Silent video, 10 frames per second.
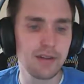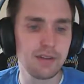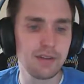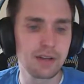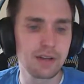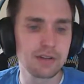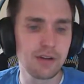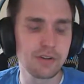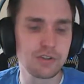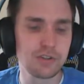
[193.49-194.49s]
the next
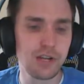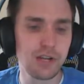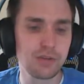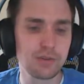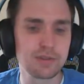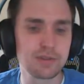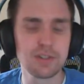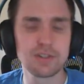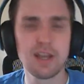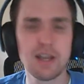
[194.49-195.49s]
largest change was
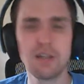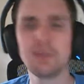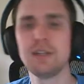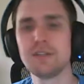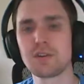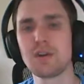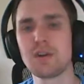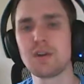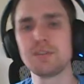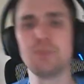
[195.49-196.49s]
just LEDs
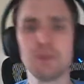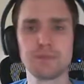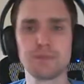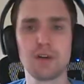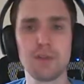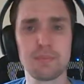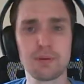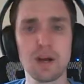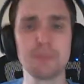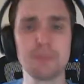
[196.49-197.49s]
across the board for all the
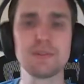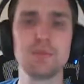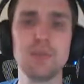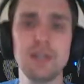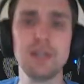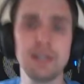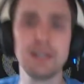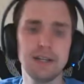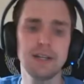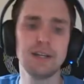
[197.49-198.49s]
props. We
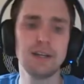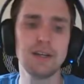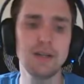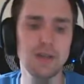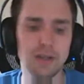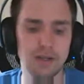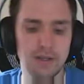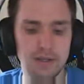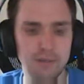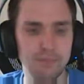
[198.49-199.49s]

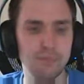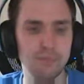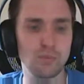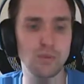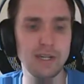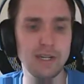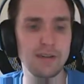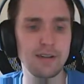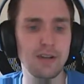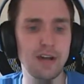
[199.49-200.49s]

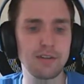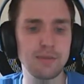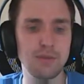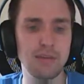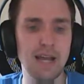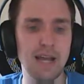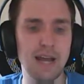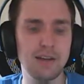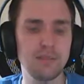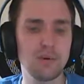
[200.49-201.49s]
redid a lot of them, and we
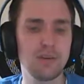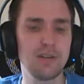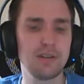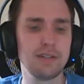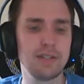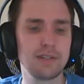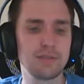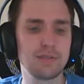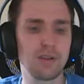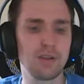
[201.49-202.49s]
added more LEDs
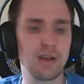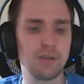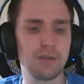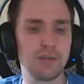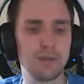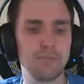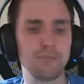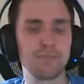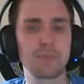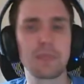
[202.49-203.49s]
for a lot of them,
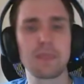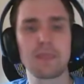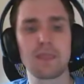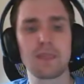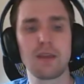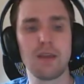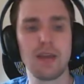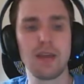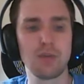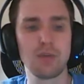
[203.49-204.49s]

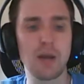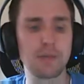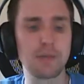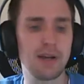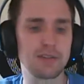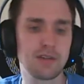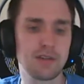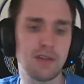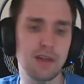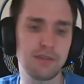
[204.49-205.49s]
and we optimized on
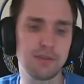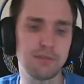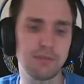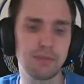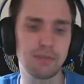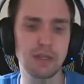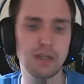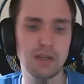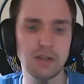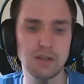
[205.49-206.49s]
a lot of them.
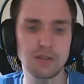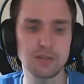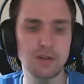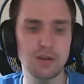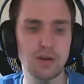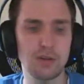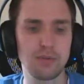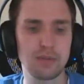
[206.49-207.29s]
So